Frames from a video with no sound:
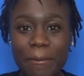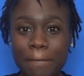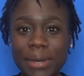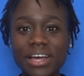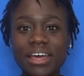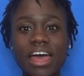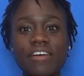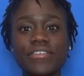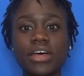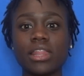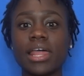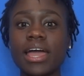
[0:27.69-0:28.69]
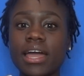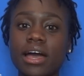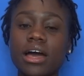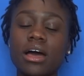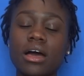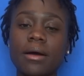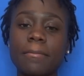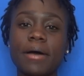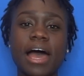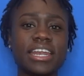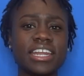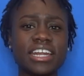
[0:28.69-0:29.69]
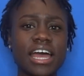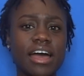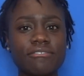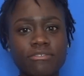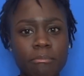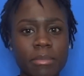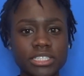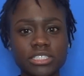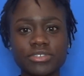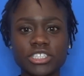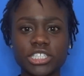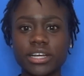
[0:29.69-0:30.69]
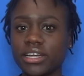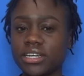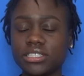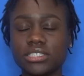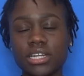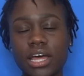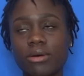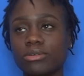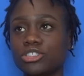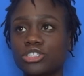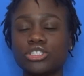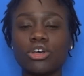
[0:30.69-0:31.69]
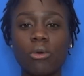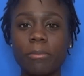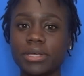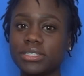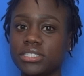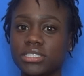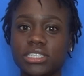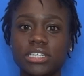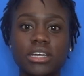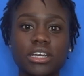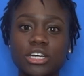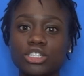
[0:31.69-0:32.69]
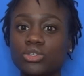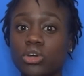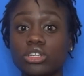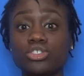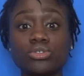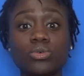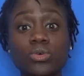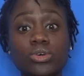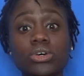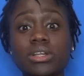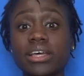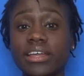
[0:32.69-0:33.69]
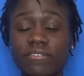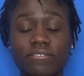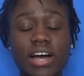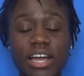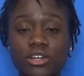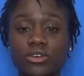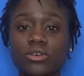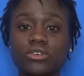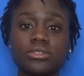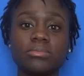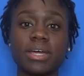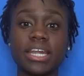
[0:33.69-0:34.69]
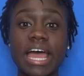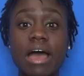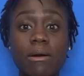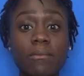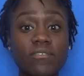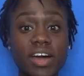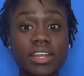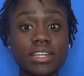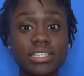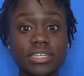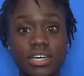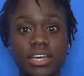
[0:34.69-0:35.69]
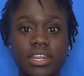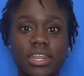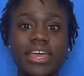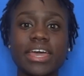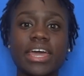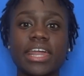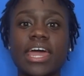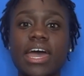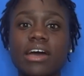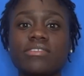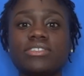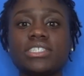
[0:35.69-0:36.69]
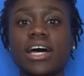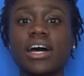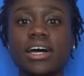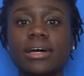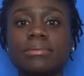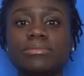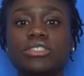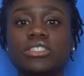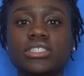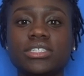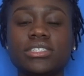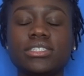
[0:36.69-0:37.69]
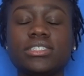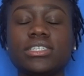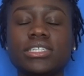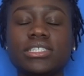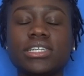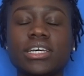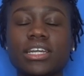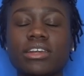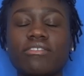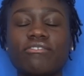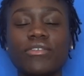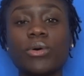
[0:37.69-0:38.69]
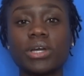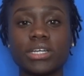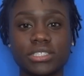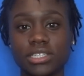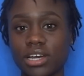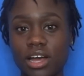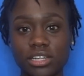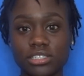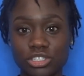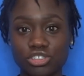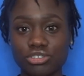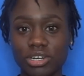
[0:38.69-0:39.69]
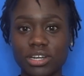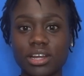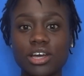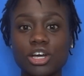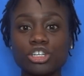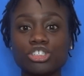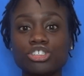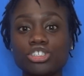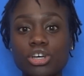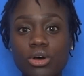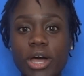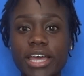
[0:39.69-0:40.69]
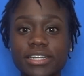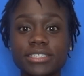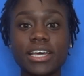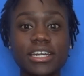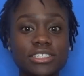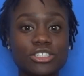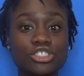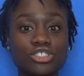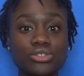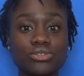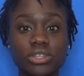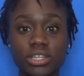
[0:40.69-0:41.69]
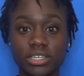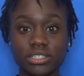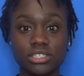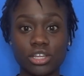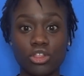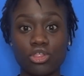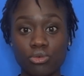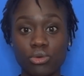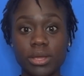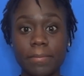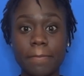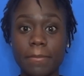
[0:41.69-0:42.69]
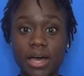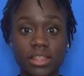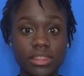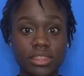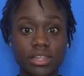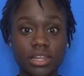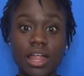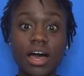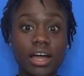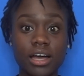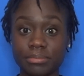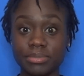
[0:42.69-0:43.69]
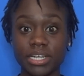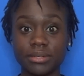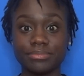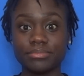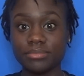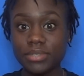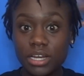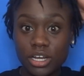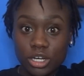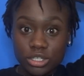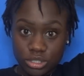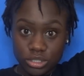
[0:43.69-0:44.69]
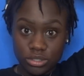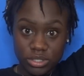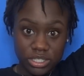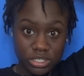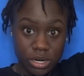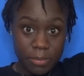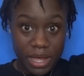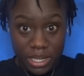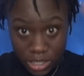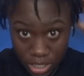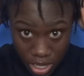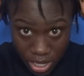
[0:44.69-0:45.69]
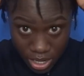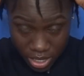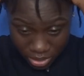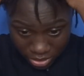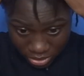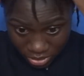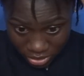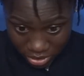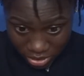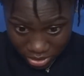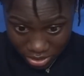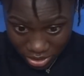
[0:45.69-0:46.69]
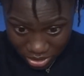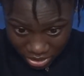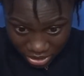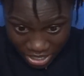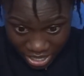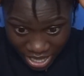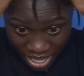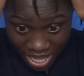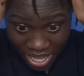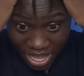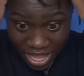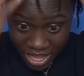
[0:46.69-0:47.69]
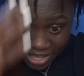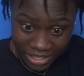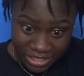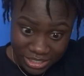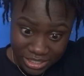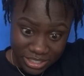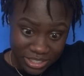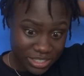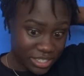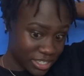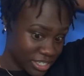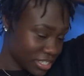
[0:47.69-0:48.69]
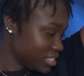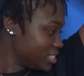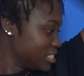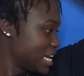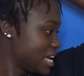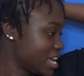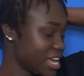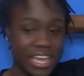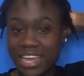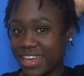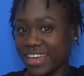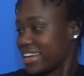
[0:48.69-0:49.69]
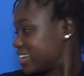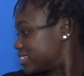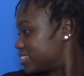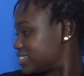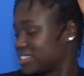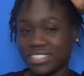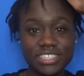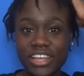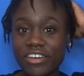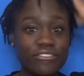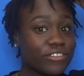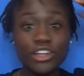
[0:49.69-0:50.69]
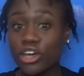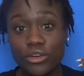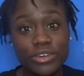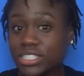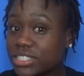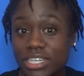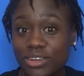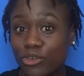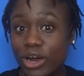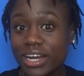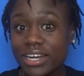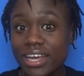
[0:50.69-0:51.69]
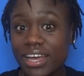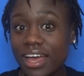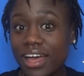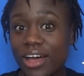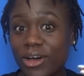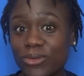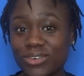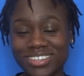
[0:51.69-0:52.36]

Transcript: but I felt like um, I didn't have much of a change and I was so busy doing school and finals but now I'm finally done and I have time to just sit and focus and concentrate. So I decided to do this three month lock update. So these are my locks. Yes, yes, they're flourishing right now.